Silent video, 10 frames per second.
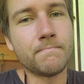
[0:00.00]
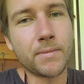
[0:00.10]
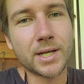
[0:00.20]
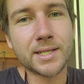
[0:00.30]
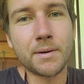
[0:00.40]

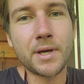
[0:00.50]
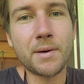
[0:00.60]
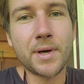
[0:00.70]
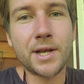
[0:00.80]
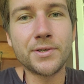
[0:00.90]
I somehow
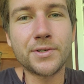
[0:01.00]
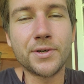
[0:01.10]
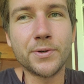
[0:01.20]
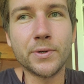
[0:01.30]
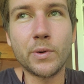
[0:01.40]
managed to
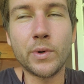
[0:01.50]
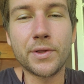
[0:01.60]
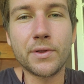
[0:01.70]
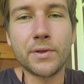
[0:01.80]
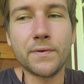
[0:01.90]
do it
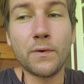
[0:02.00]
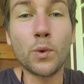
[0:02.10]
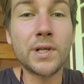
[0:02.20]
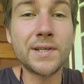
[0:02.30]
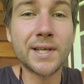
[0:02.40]
with
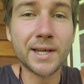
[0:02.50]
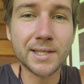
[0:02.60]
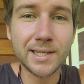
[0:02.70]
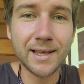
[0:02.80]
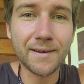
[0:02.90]
40
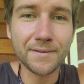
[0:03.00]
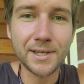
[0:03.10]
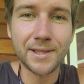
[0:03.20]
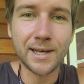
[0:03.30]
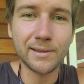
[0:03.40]
seconds left
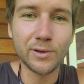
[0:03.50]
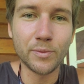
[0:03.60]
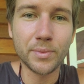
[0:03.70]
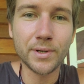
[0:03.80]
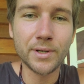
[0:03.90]
in that
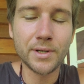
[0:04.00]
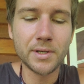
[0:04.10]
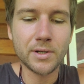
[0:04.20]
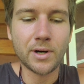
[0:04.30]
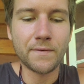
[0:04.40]
loop.
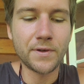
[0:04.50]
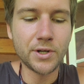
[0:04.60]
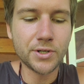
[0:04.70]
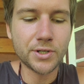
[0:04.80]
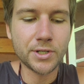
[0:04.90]
I
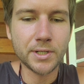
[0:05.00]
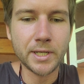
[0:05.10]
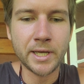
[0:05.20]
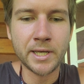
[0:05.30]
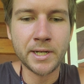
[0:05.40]
finished,
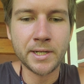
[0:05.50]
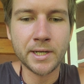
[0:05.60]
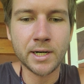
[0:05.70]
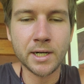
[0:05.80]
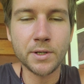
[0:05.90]
and
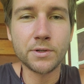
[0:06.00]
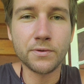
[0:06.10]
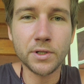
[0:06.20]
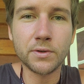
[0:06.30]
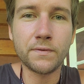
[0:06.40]
it was a
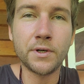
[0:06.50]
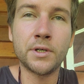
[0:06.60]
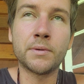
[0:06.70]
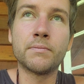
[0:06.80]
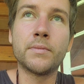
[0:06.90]
really good
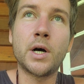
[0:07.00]
feeling.